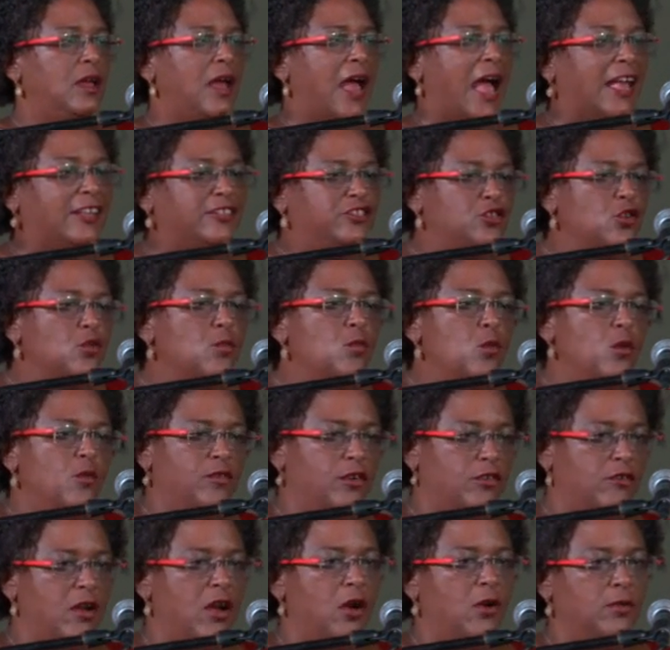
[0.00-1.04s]
as you move
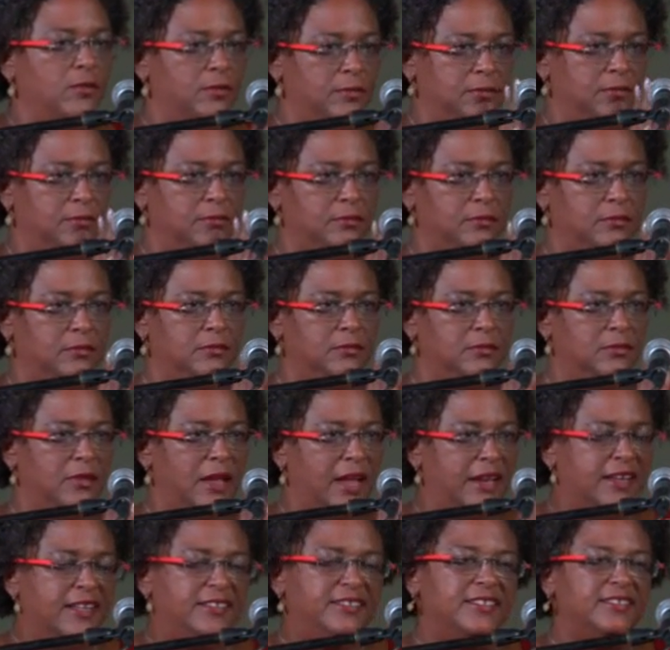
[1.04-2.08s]
around,
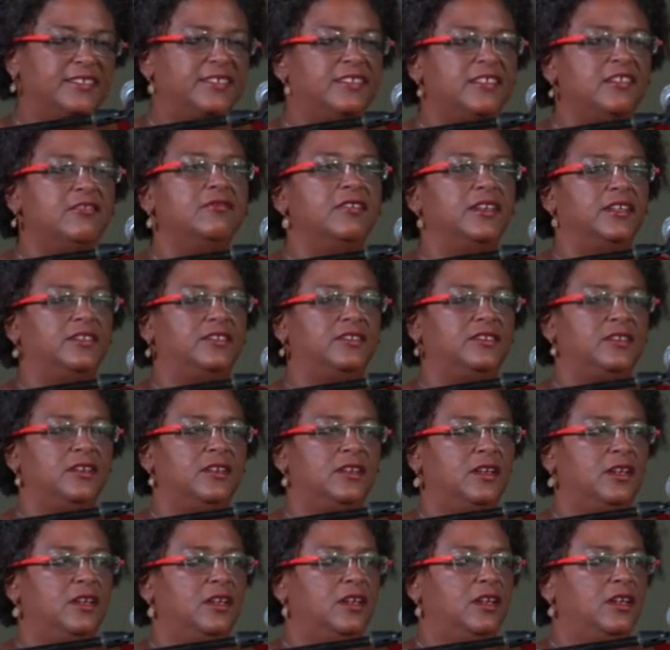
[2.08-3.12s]
and this is serious,
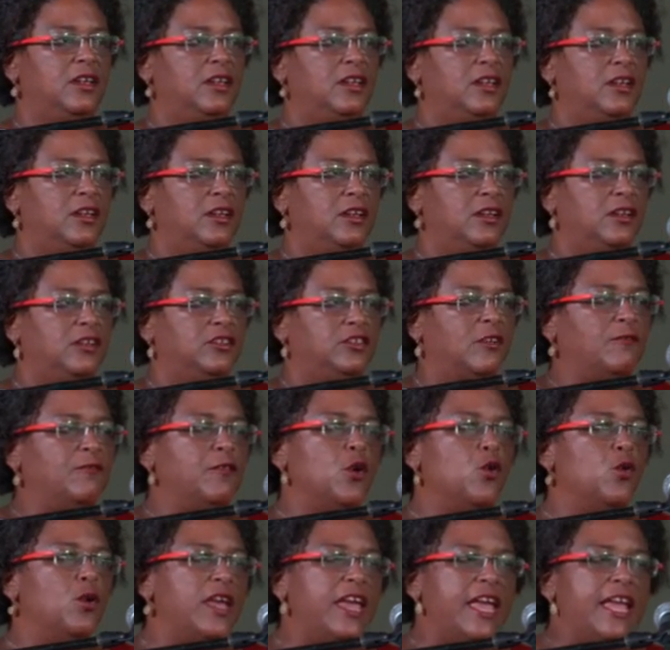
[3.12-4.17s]
to
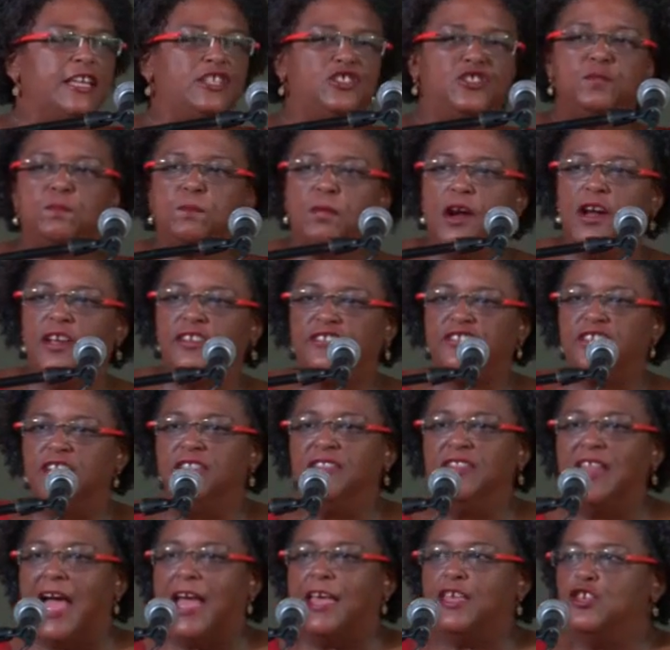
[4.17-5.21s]
view each
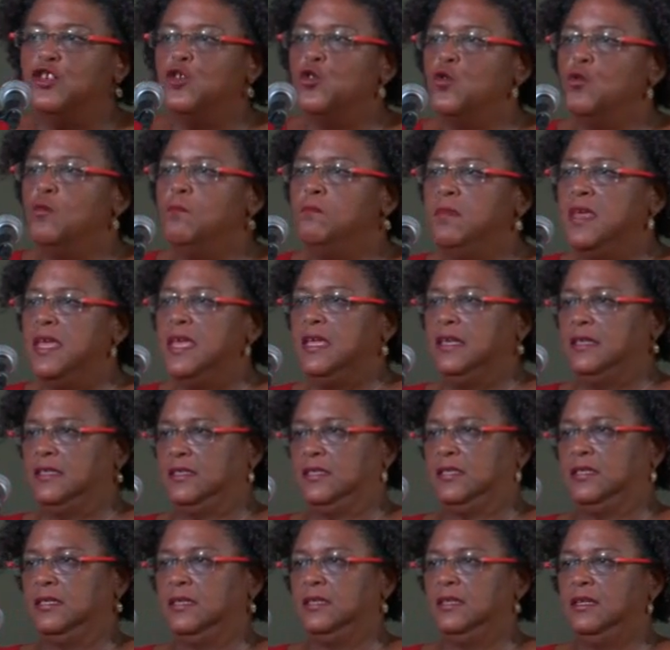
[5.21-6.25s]
person that you
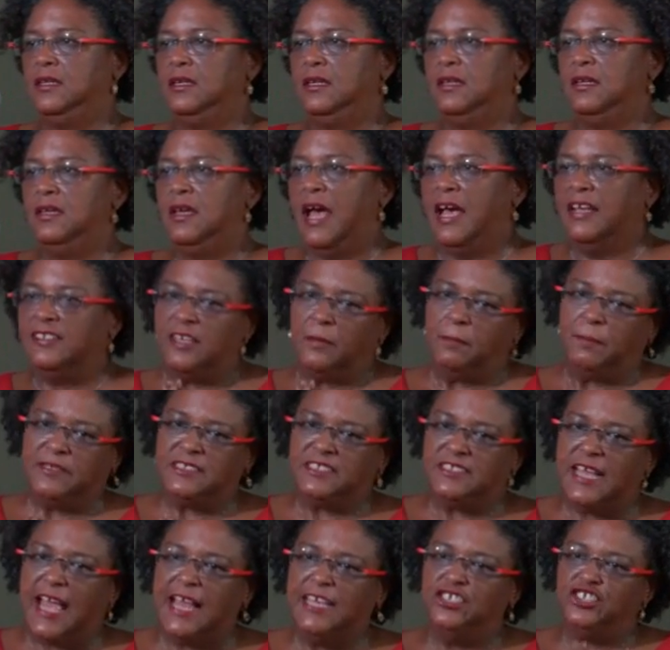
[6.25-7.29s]
meet as a
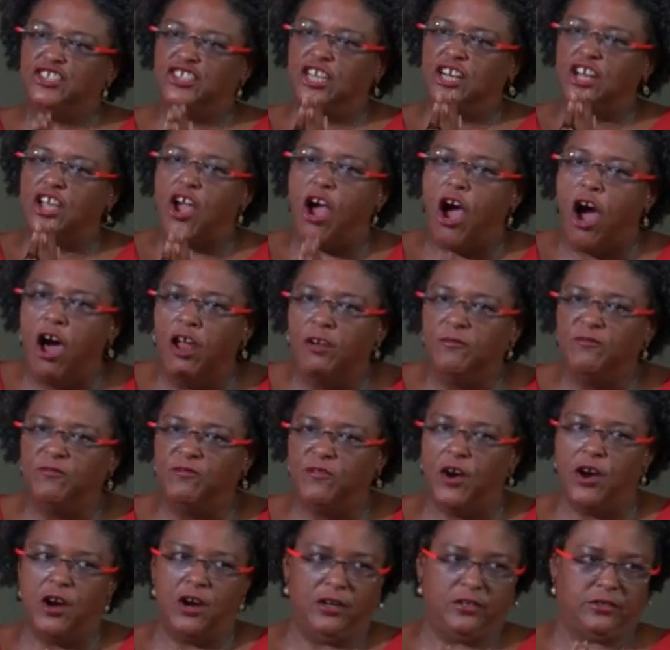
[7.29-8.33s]
potential
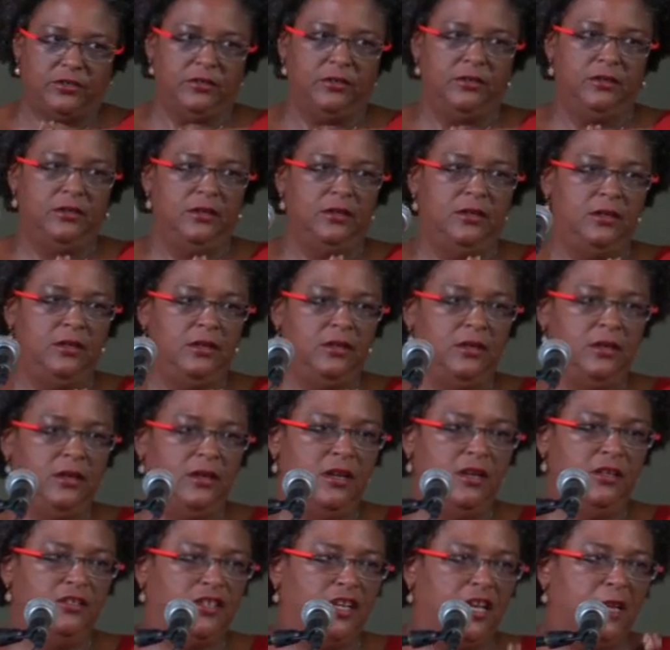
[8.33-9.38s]
convert
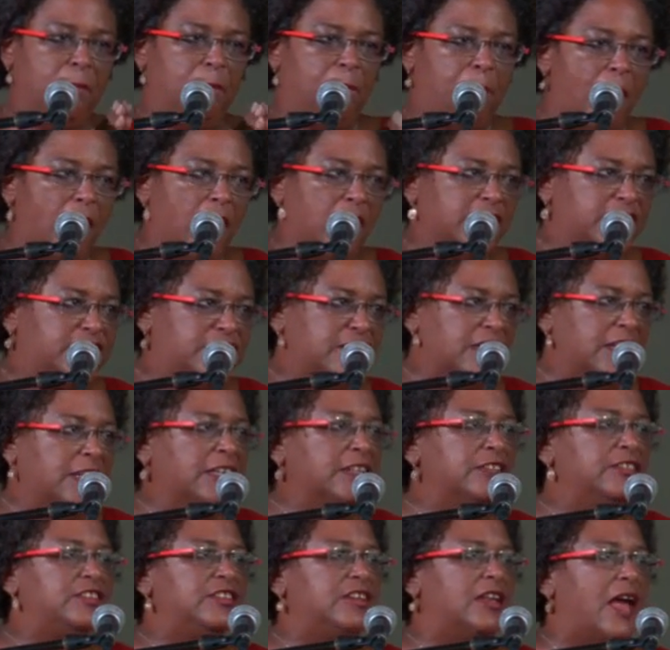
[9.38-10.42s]
to the
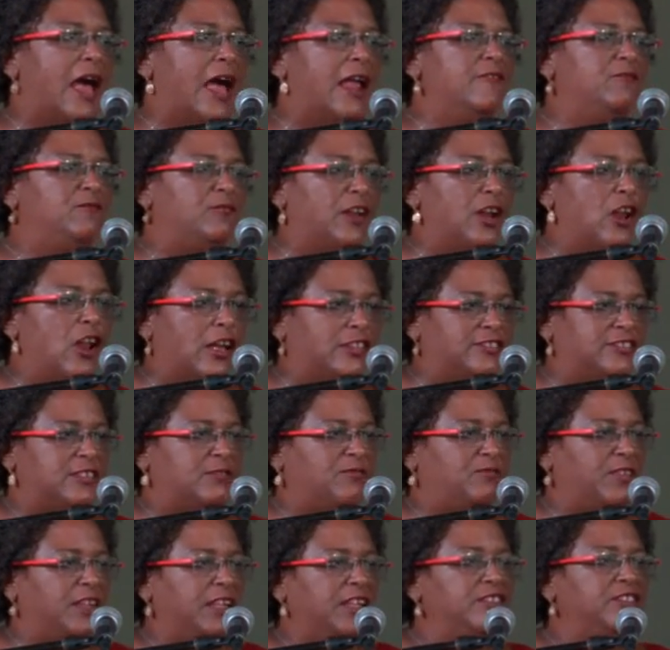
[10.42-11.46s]
policies and
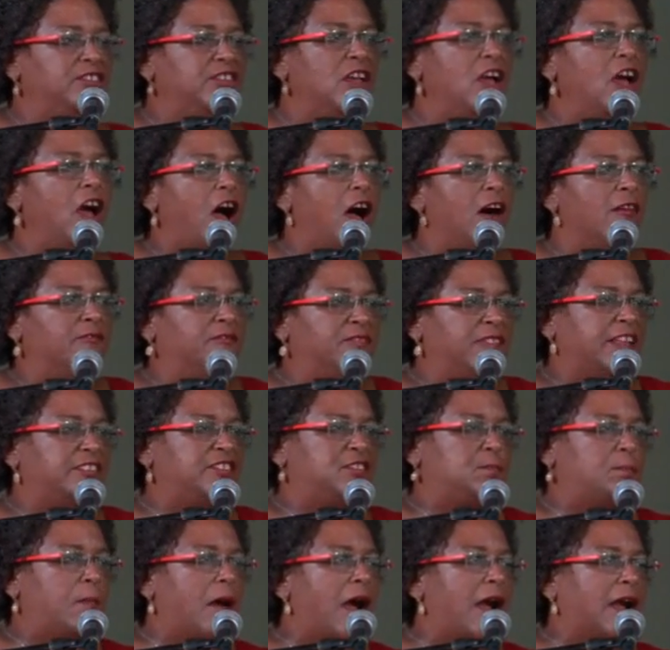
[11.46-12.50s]
philosophies of this
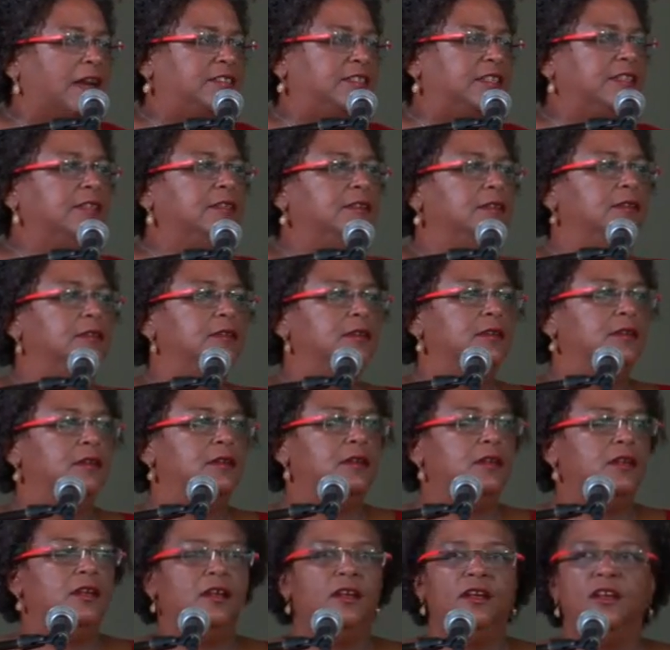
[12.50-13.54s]
party.
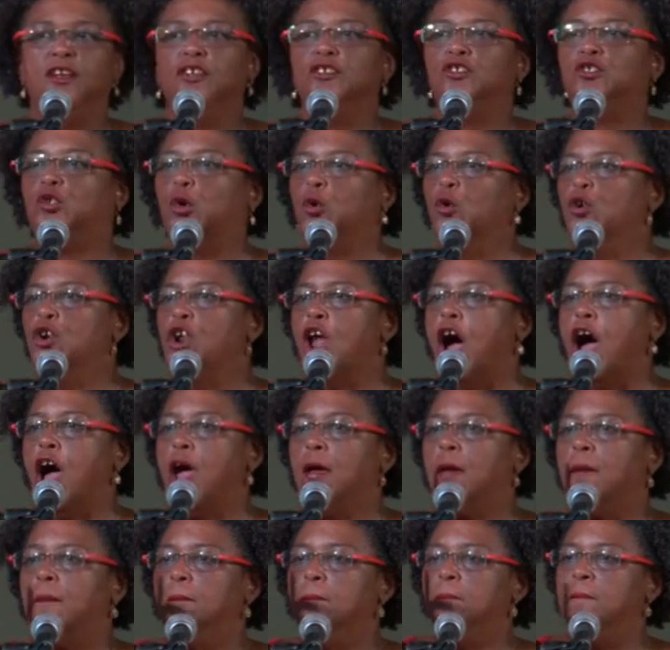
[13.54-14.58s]
Do
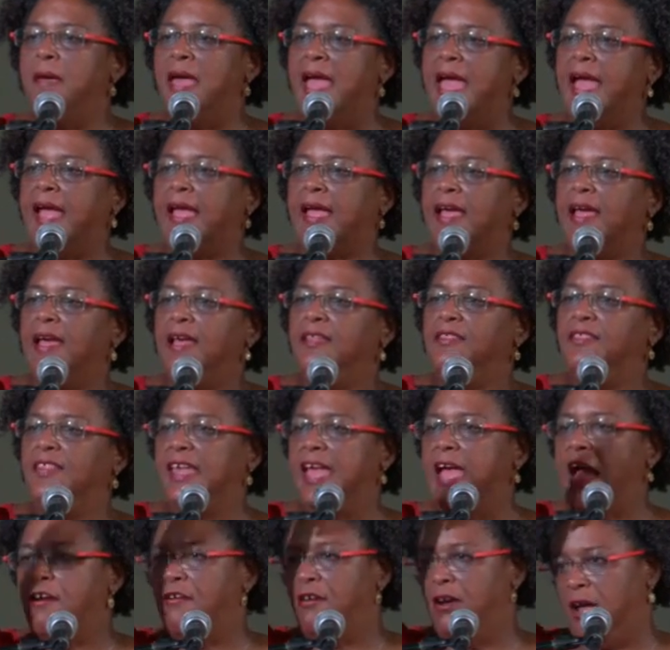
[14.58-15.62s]
not make the
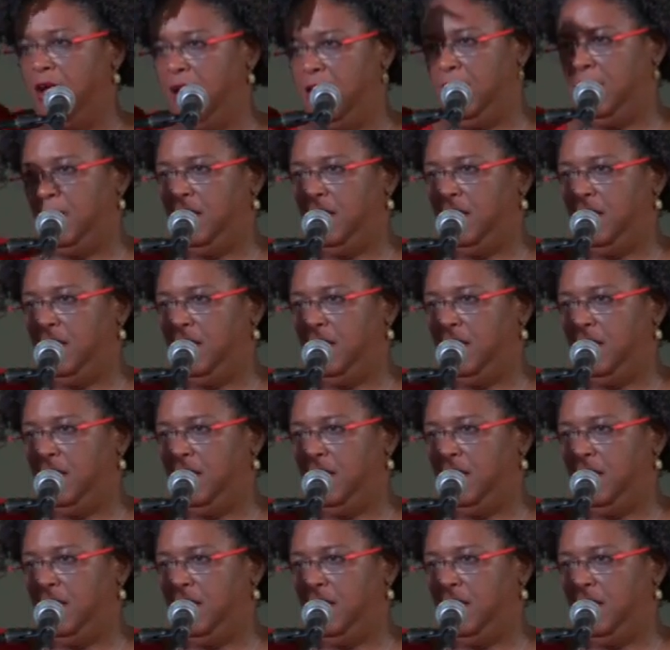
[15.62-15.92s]
error